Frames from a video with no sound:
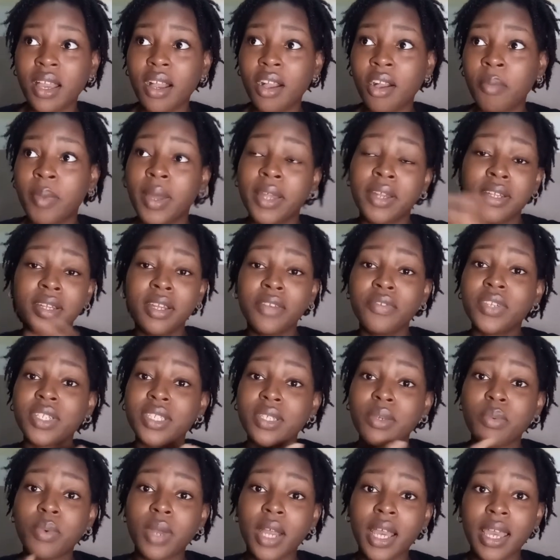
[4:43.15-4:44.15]
Another
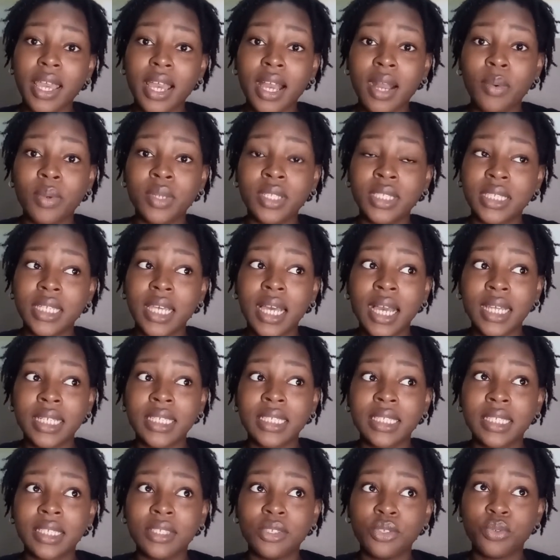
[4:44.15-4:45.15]
reason why I want to
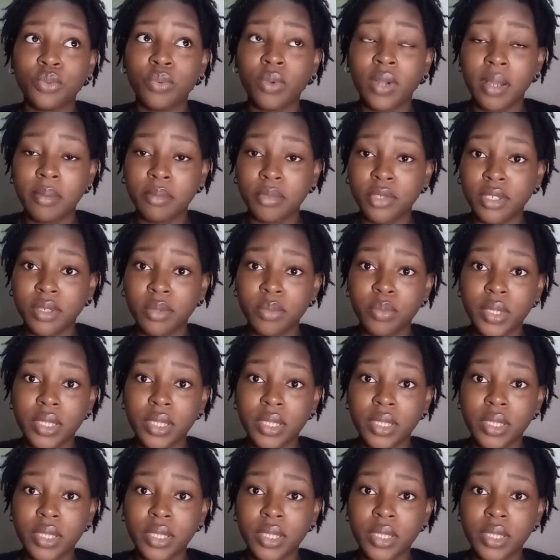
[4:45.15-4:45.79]
actually do what I'm doing